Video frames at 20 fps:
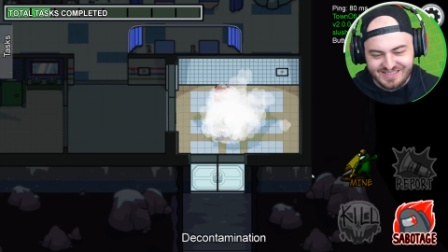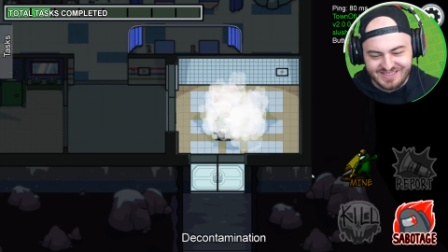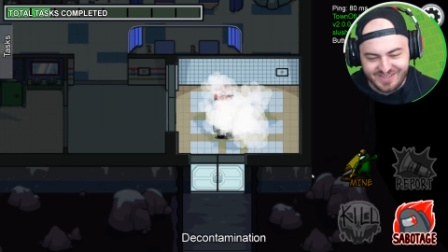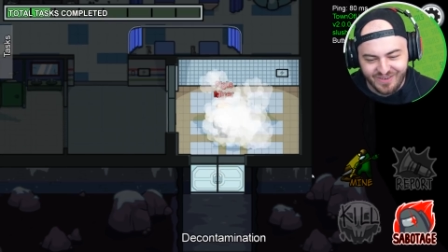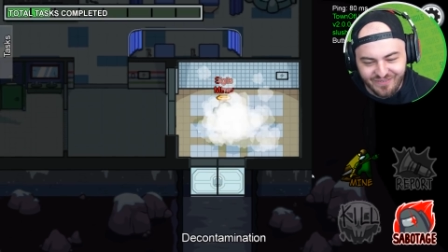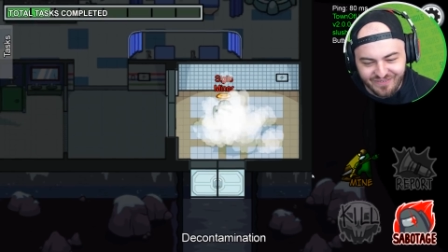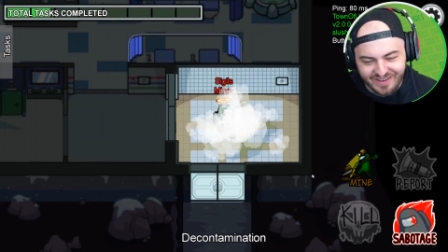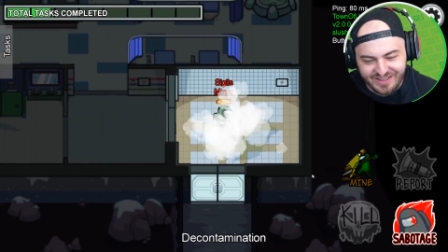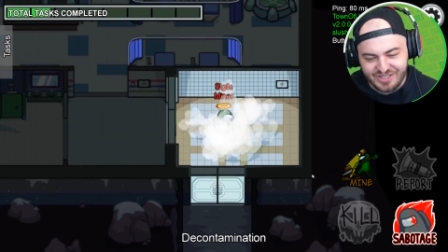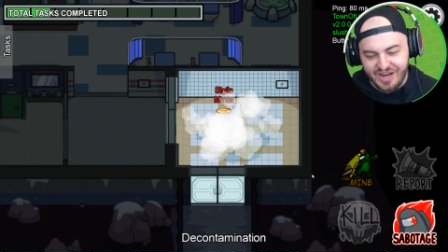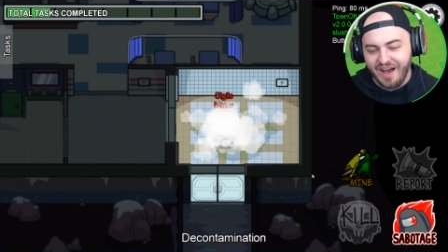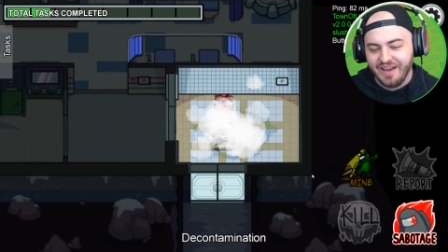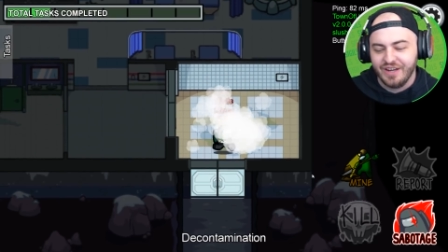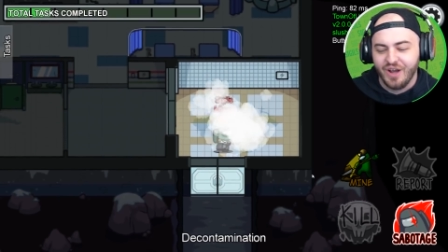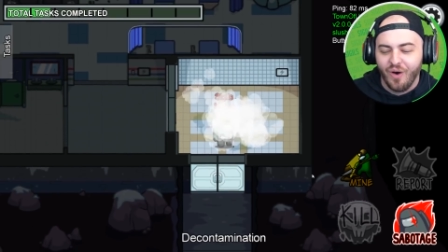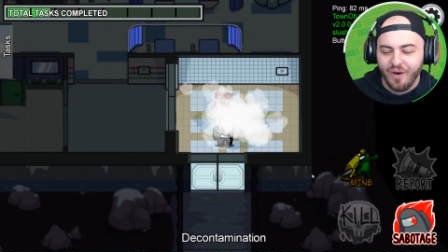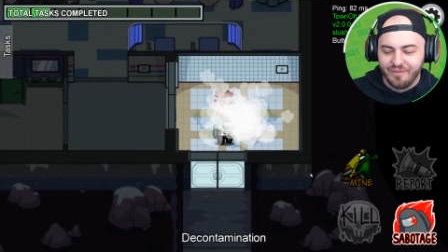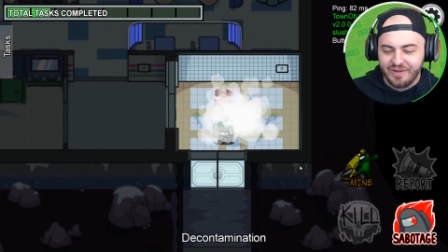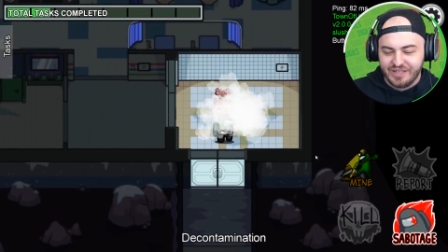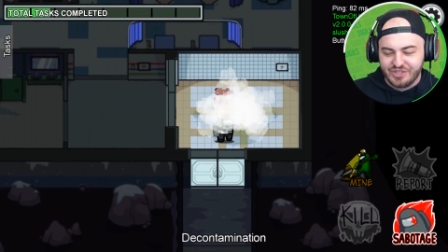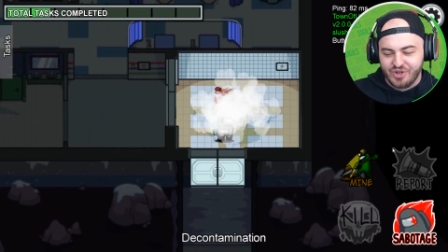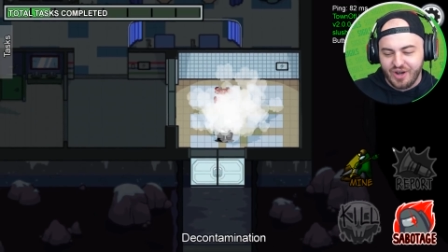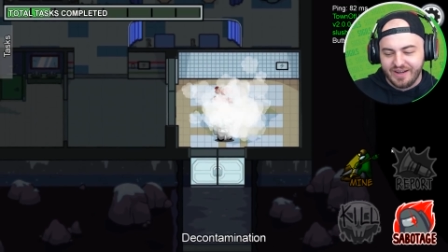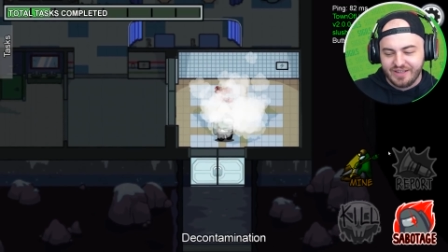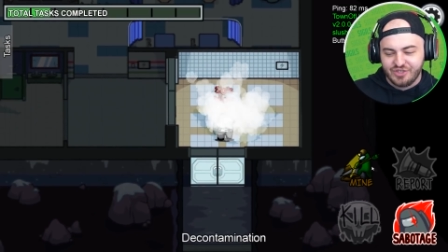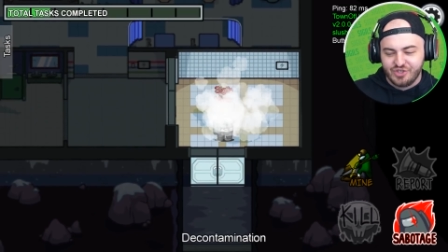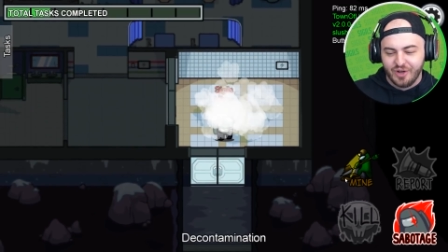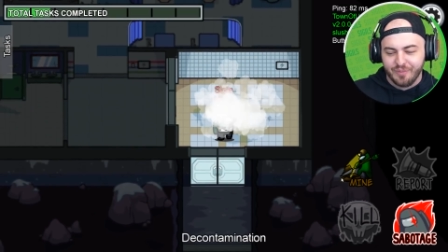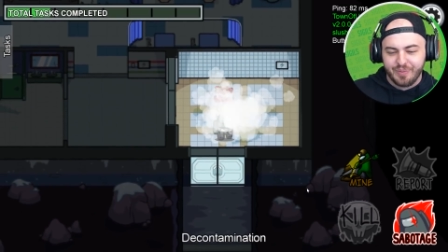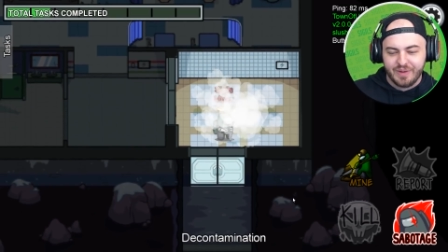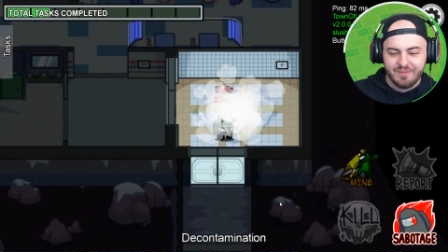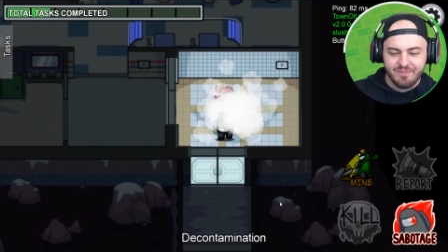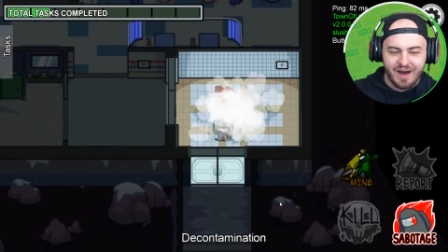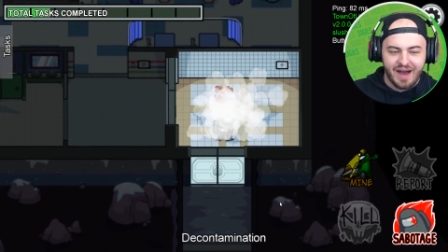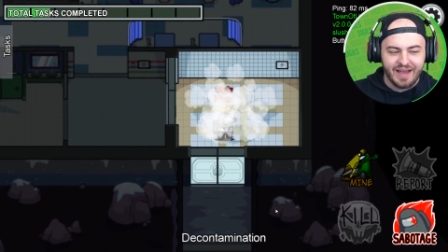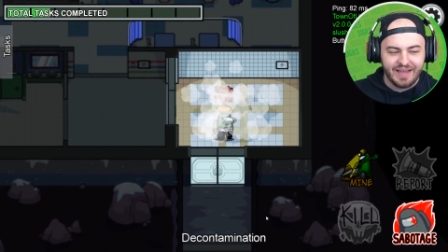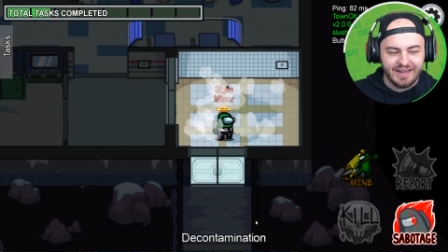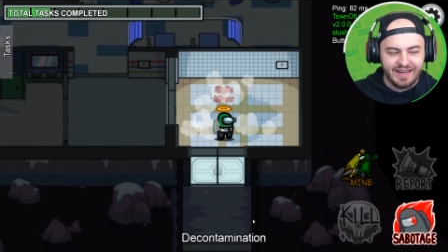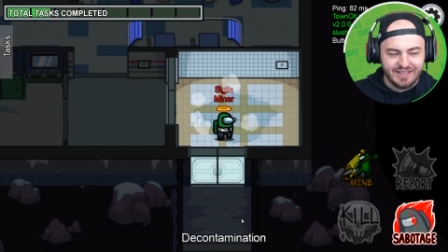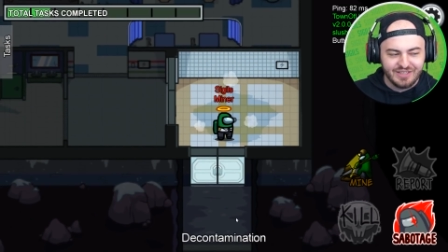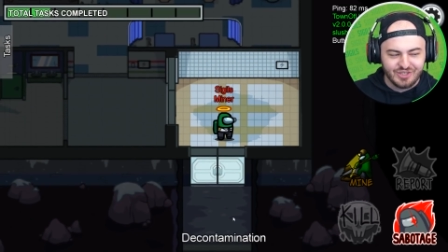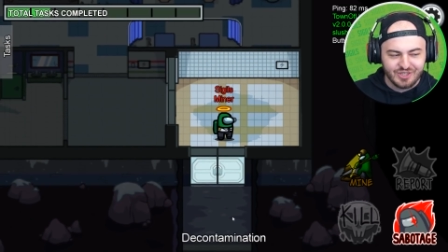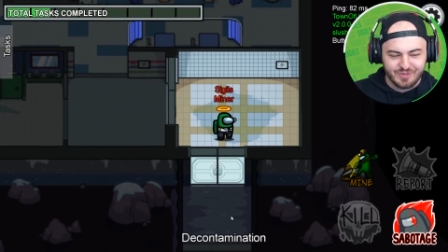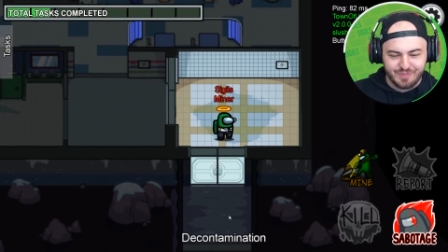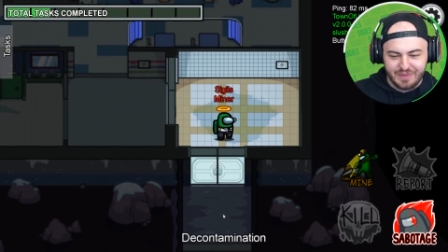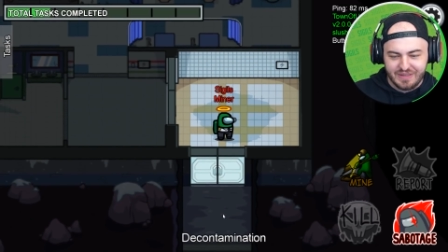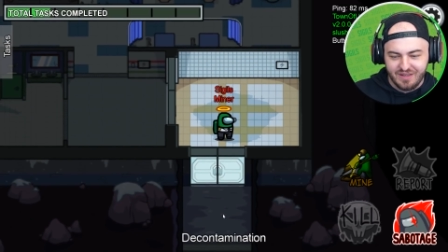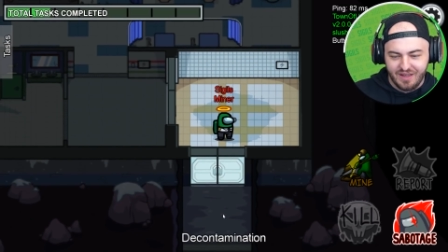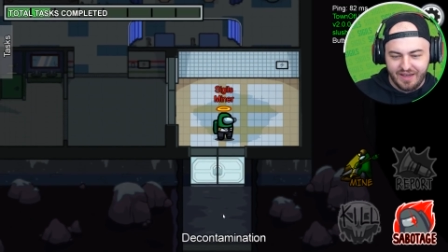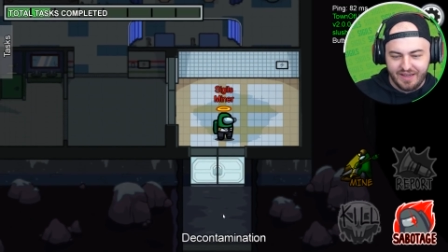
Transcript: so much. I know I'm going to try to jump into mine and just be